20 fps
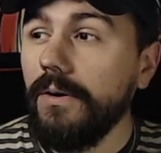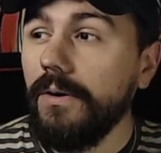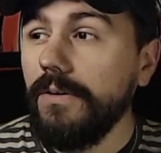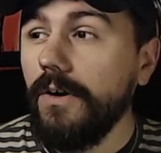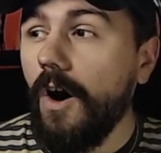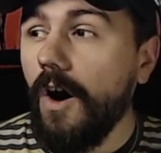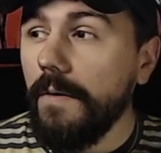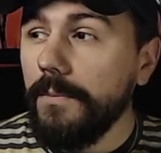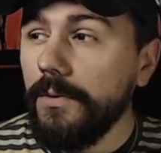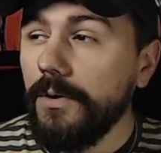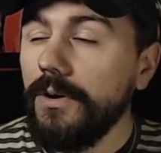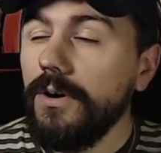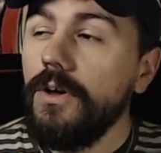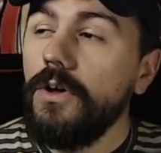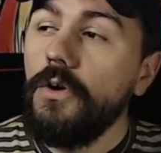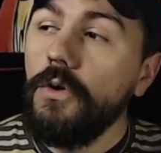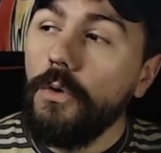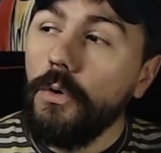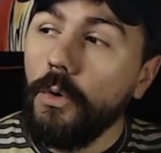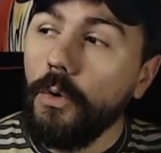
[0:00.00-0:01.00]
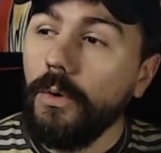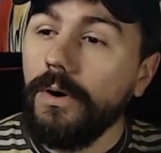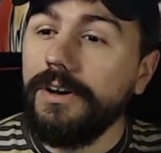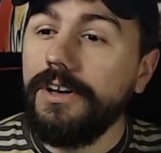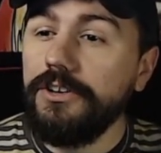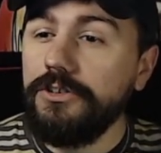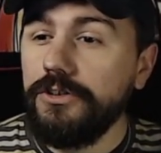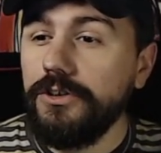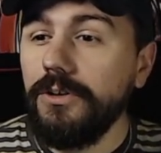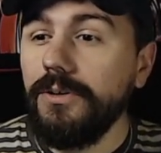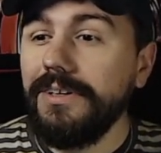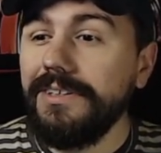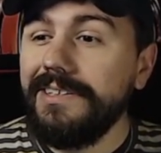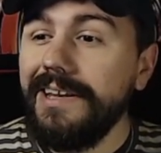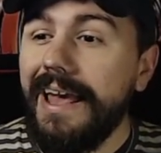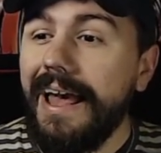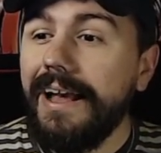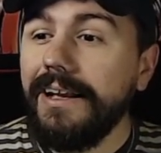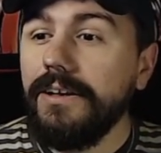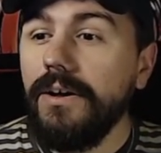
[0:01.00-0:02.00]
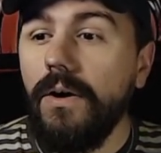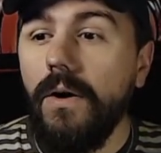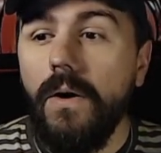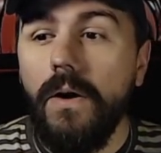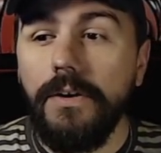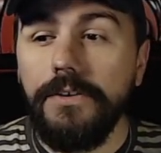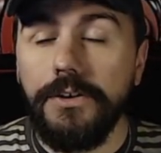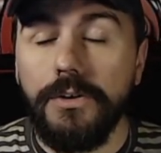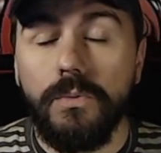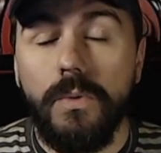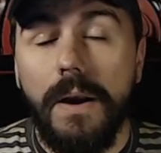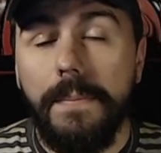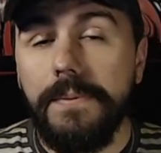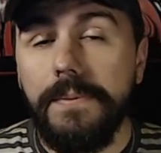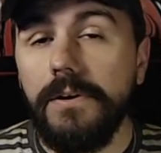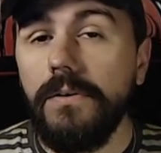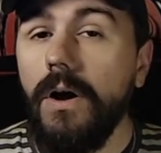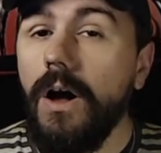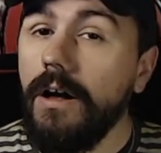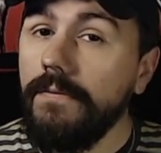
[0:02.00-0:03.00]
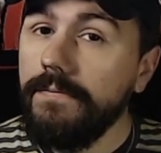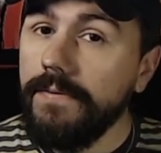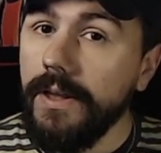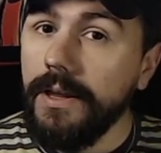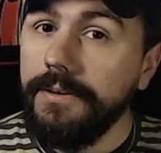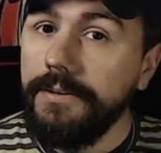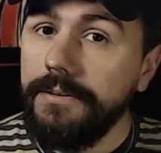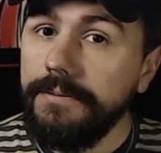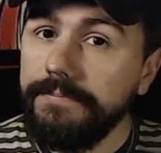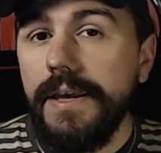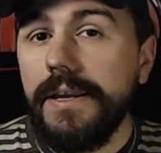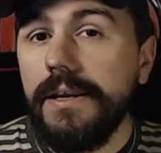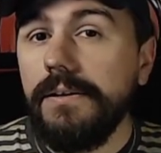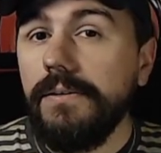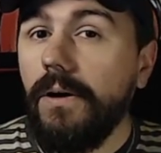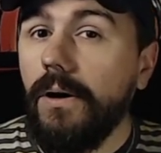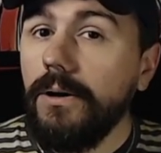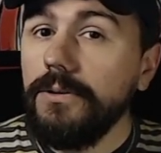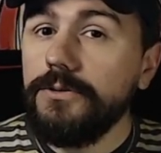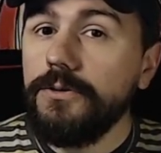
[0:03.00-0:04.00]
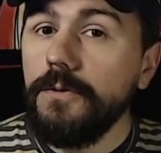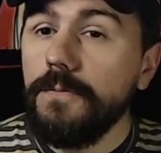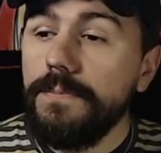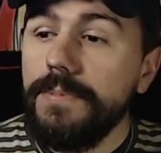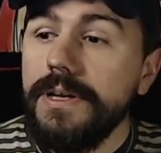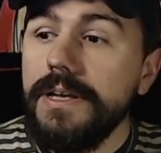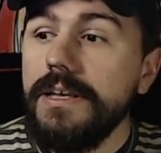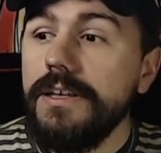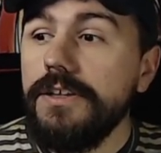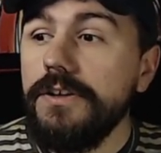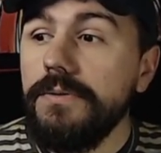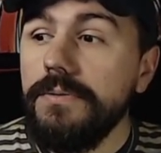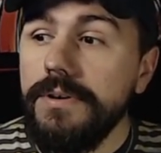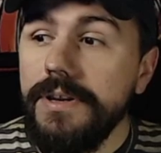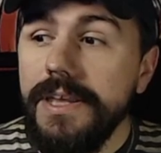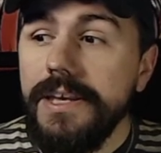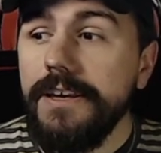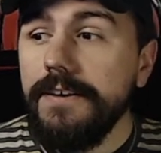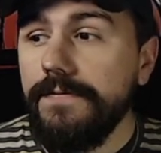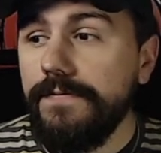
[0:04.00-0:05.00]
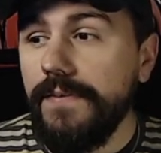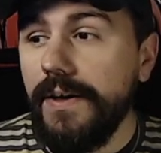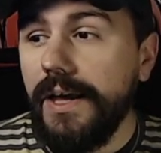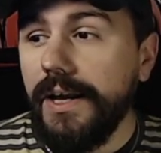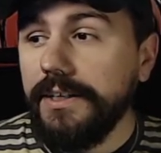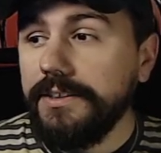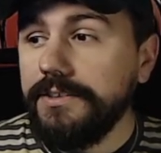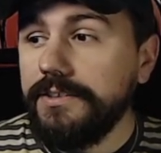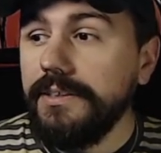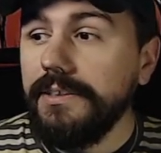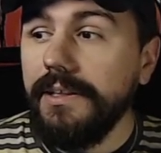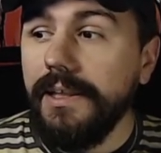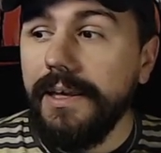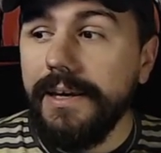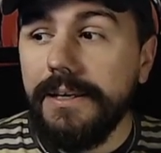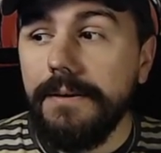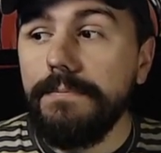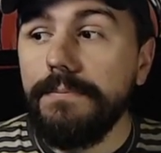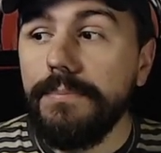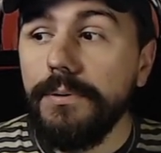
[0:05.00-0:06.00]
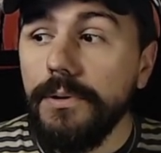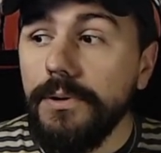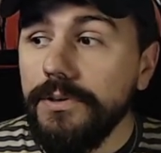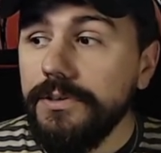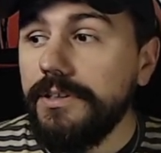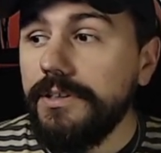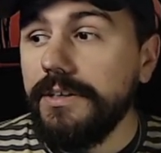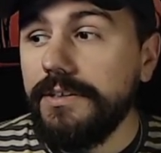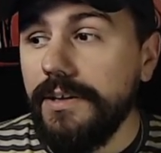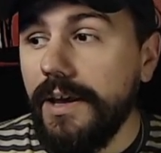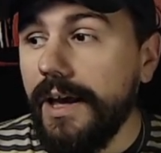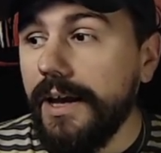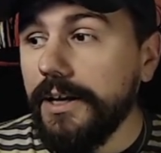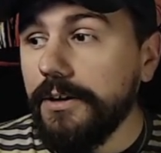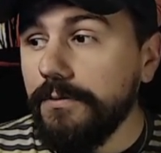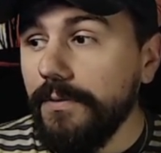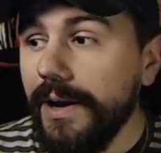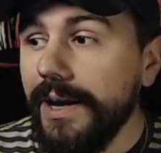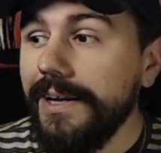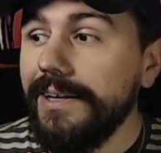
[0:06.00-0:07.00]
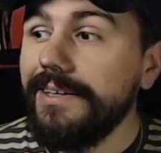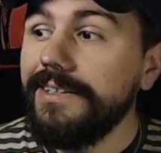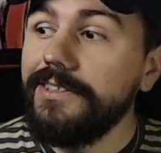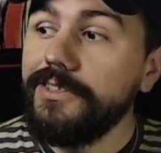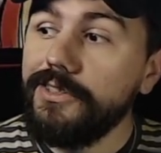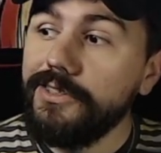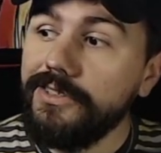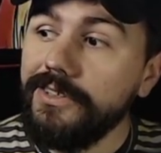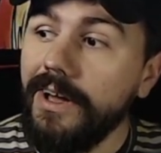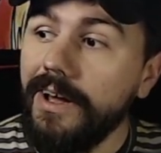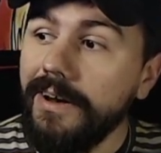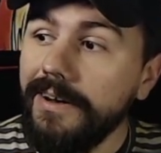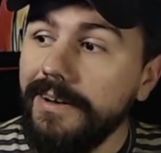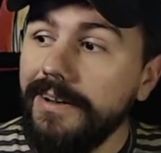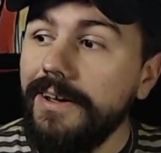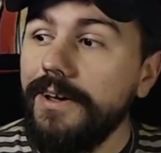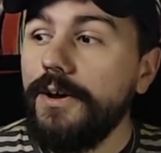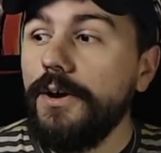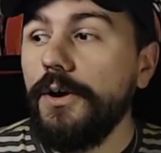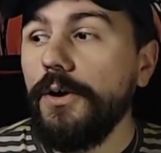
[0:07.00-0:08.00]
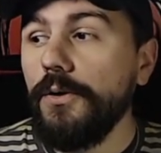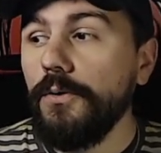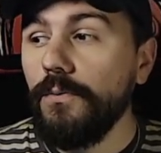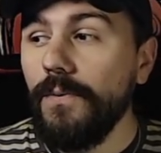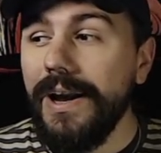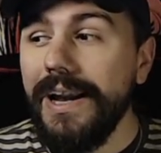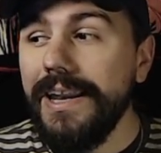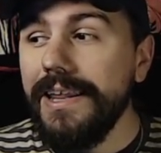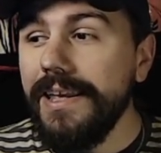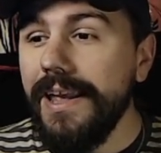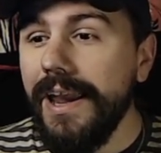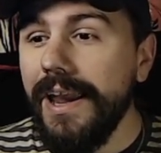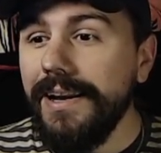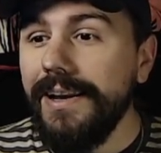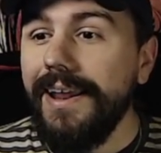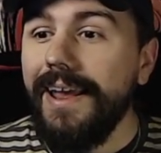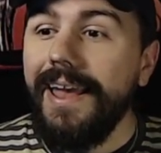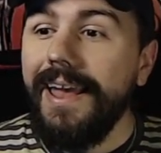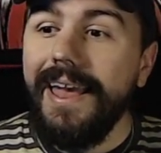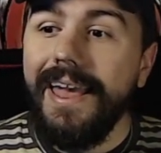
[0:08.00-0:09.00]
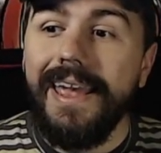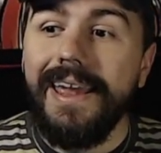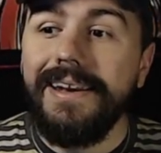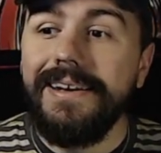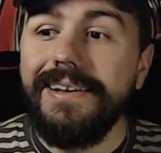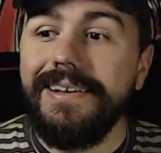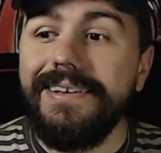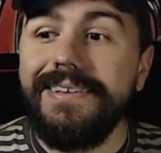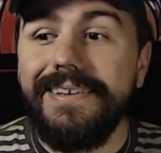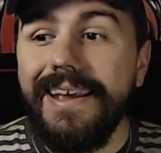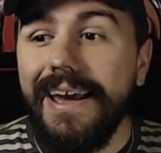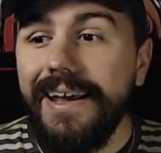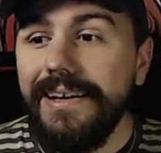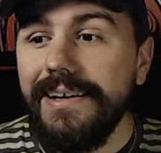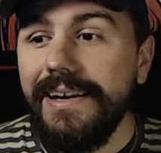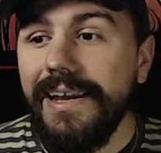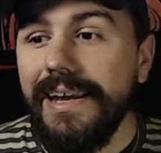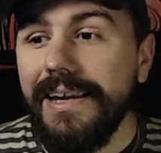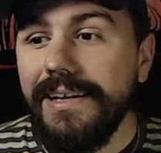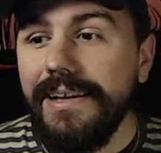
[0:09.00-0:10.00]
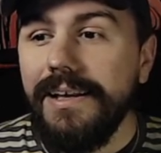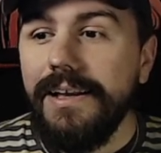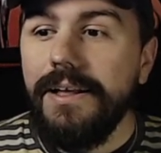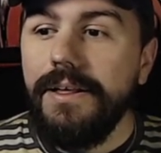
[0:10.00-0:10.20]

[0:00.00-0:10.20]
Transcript: on armor, or additional attack on your weapon or offhand. They can also be unique effects like boost attack rate, stun, irradiate, and detonate.